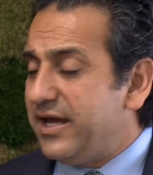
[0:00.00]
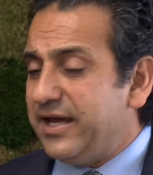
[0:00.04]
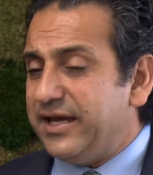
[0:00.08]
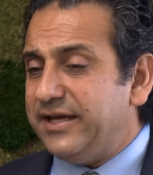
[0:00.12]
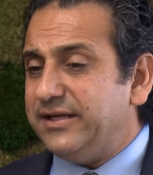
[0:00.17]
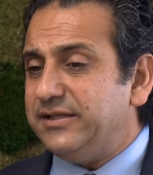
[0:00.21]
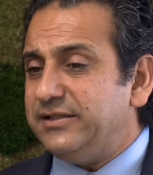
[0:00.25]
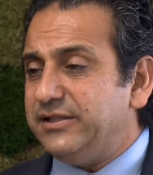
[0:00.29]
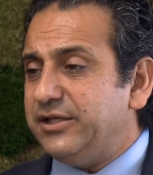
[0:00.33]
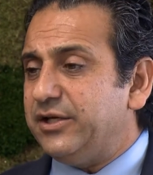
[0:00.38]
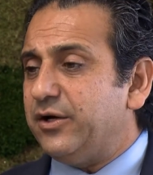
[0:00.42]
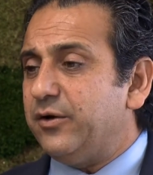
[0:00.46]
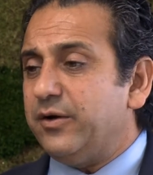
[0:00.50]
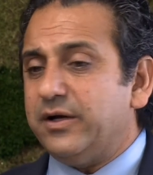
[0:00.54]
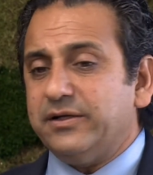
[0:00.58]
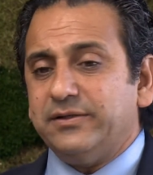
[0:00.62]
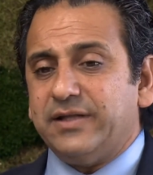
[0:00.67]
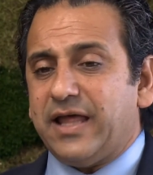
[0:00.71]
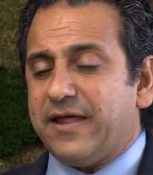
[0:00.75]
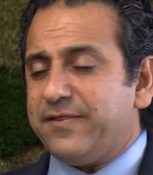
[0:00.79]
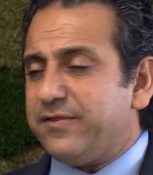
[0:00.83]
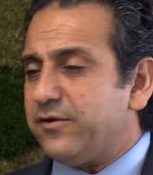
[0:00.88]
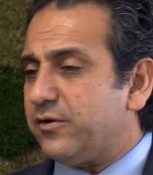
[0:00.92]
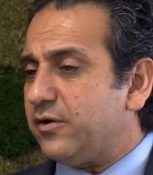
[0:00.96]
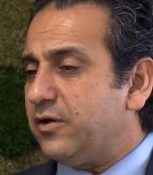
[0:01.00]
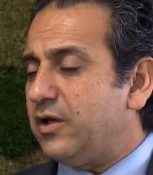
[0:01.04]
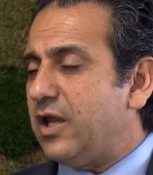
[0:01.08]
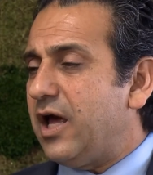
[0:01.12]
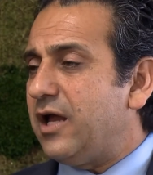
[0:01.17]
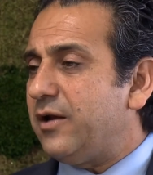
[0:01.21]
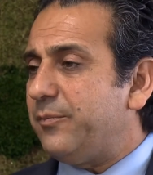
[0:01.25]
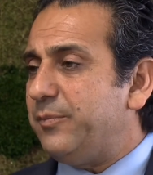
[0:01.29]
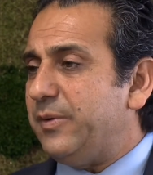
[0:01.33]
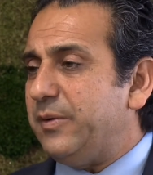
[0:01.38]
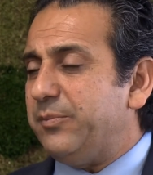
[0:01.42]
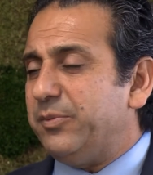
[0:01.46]
And, you know, and, and there are a
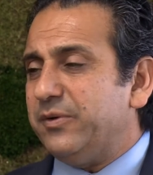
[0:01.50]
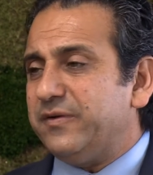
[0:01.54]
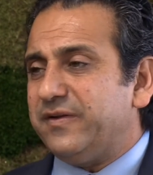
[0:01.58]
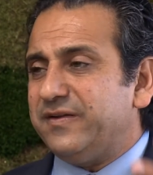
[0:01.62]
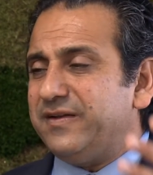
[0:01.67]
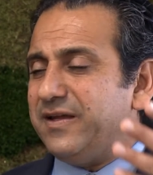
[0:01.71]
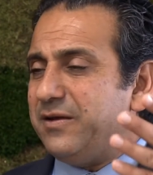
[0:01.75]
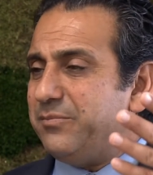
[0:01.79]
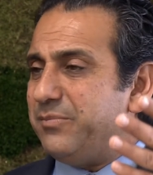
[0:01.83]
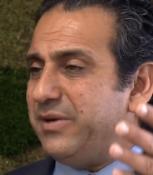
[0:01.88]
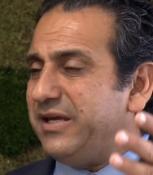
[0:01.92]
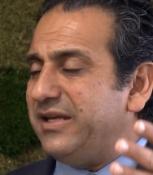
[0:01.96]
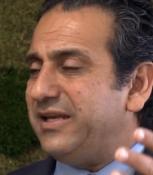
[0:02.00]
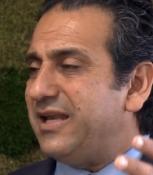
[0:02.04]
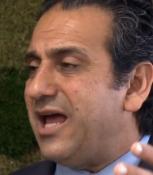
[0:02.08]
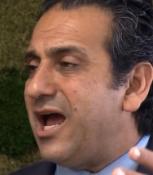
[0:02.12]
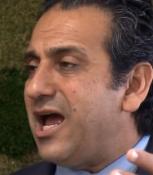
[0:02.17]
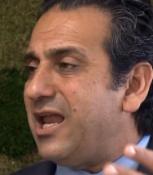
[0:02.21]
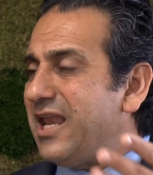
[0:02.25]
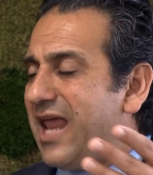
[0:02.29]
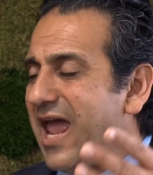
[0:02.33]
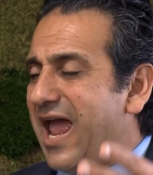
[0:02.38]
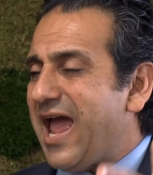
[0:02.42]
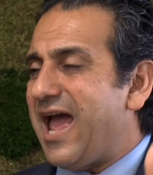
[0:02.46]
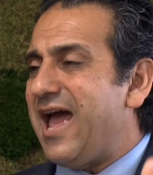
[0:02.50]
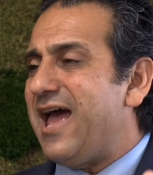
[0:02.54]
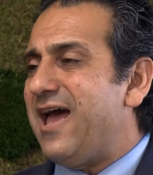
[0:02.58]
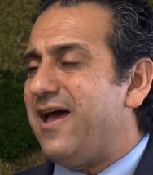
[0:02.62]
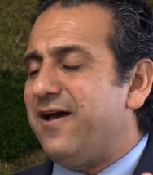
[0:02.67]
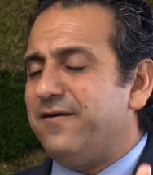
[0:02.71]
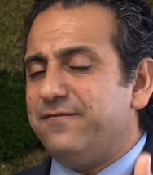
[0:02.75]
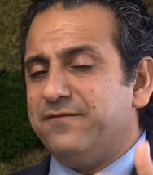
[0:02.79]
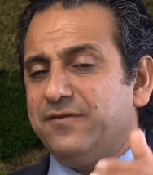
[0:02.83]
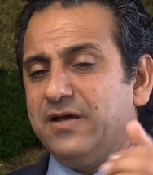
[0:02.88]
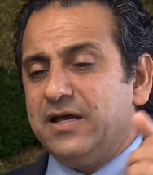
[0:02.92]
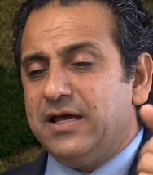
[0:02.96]
lot of people that they may not
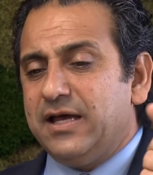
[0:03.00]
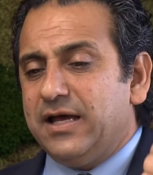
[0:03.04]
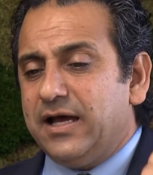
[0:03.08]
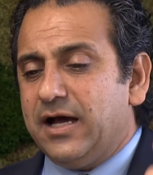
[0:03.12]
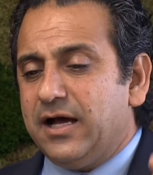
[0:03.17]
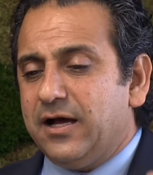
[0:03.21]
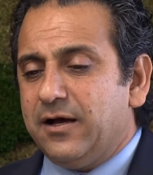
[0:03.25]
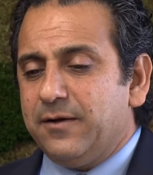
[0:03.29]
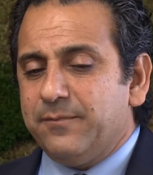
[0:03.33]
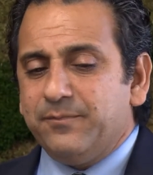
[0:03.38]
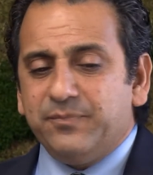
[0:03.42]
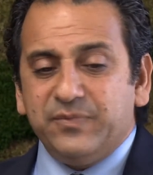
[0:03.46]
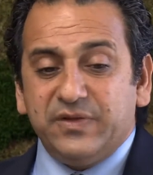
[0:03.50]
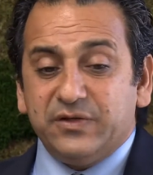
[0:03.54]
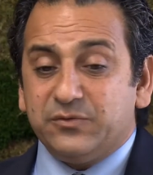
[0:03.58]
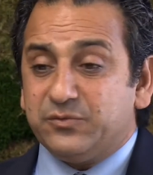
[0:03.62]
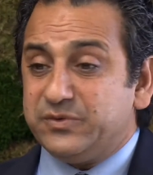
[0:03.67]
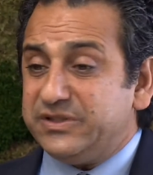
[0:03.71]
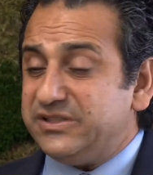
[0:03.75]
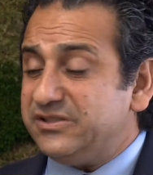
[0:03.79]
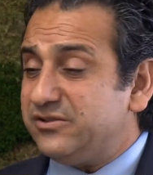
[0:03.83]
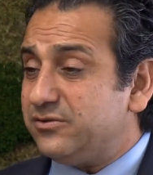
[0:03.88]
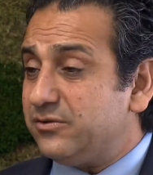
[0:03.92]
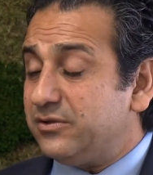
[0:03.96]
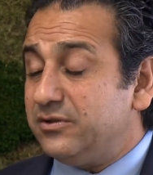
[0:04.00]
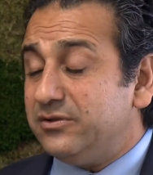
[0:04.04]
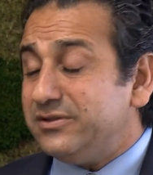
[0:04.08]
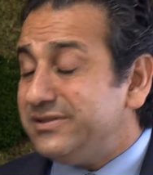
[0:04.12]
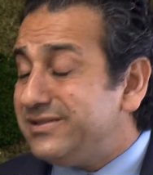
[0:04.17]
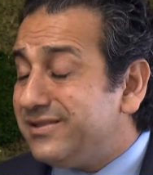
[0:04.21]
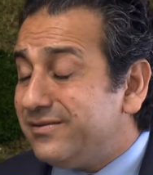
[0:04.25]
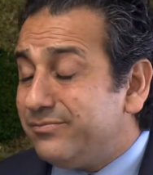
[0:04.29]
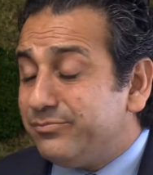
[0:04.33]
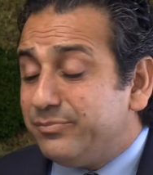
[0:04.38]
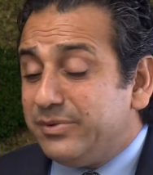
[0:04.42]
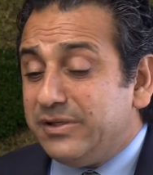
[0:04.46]
have um, the research.
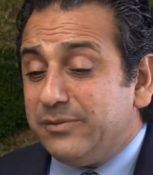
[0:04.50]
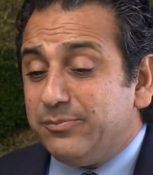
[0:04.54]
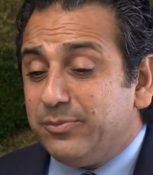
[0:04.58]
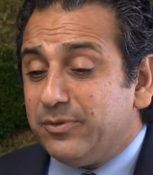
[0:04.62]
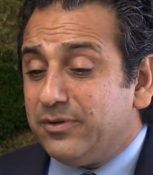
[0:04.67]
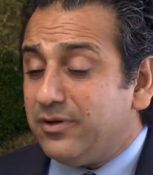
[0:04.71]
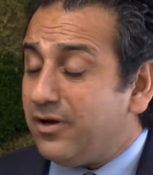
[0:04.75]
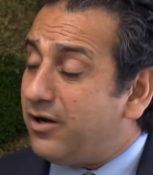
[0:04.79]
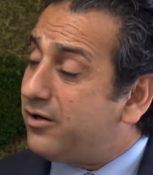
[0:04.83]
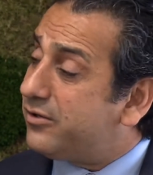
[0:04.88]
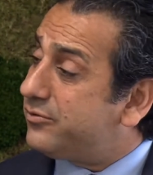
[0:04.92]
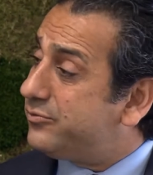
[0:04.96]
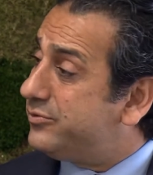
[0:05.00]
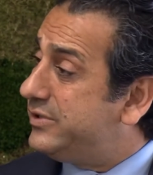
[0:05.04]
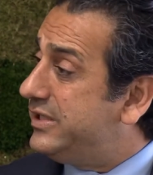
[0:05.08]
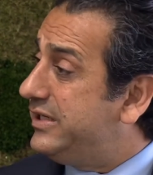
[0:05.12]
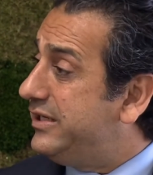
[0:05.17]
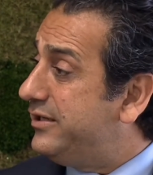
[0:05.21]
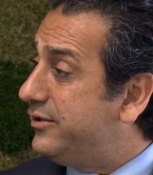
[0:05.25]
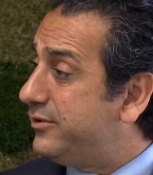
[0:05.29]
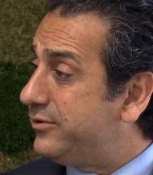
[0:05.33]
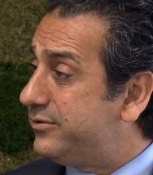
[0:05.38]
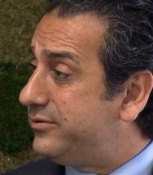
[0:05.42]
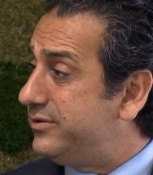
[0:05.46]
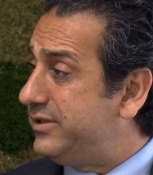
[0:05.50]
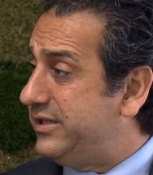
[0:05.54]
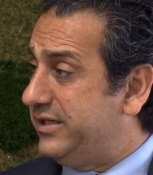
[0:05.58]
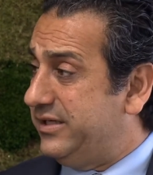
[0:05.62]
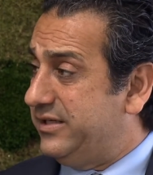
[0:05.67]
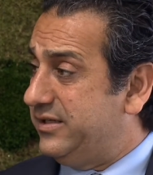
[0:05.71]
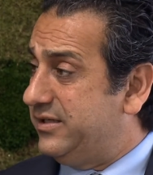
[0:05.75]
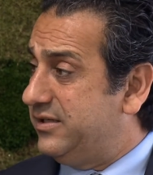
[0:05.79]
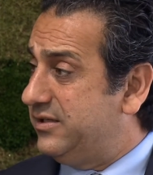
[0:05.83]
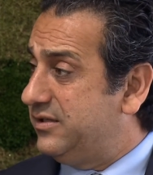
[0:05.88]
Listen, people are really hurting.